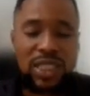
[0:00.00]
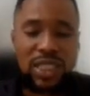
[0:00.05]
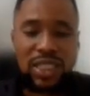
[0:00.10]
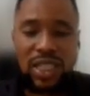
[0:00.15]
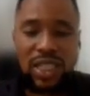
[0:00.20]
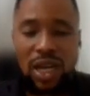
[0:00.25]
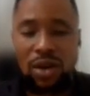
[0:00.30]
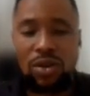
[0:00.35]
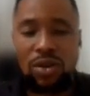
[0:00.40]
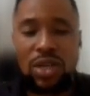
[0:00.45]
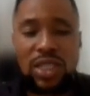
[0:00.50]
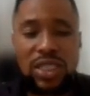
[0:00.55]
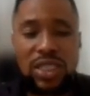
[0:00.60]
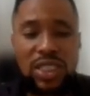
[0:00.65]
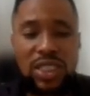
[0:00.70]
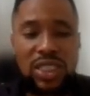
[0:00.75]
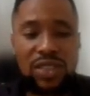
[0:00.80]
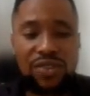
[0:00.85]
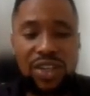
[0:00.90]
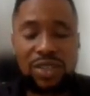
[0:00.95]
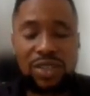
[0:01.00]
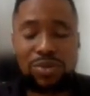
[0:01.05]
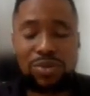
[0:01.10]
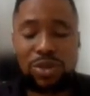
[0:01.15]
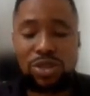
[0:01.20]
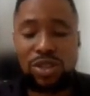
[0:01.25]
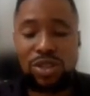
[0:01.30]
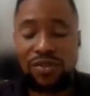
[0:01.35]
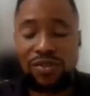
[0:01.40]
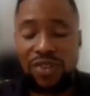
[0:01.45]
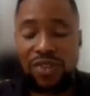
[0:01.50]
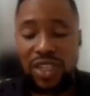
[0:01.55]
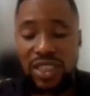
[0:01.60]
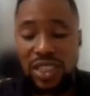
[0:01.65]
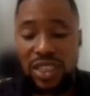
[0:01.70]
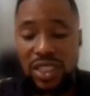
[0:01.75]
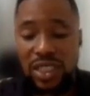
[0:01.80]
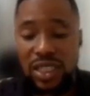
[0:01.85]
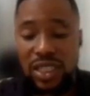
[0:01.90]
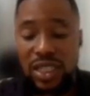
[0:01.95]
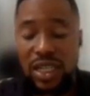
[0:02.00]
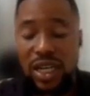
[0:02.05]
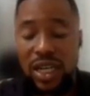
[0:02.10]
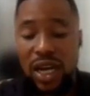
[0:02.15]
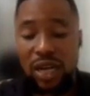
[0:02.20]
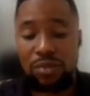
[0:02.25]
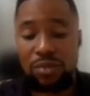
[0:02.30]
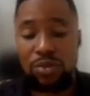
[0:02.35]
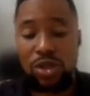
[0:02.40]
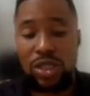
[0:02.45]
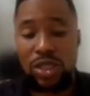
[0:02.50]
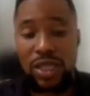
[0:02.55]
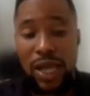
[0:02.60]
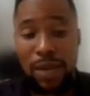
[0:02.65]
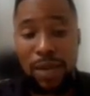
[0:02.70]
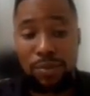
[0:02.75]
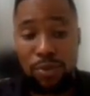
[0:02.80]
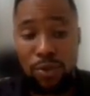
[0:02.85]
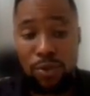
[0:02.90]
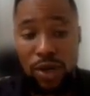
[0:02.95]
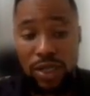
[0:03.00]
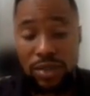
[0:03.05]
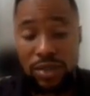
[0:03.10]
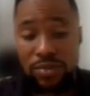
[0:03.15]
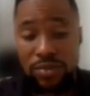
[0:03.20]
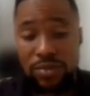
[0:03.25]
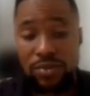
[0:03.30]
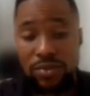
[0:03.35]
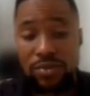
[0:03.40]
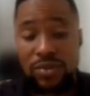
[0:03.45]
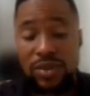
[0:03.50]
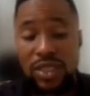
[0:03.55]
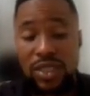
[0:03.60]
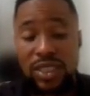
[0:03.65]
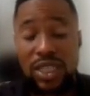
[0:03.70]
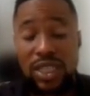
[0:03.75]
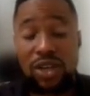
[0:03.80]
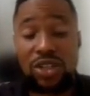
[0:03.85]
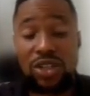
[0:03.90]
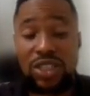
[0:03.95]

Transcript: Now, the difference between first degree heart block type 1, second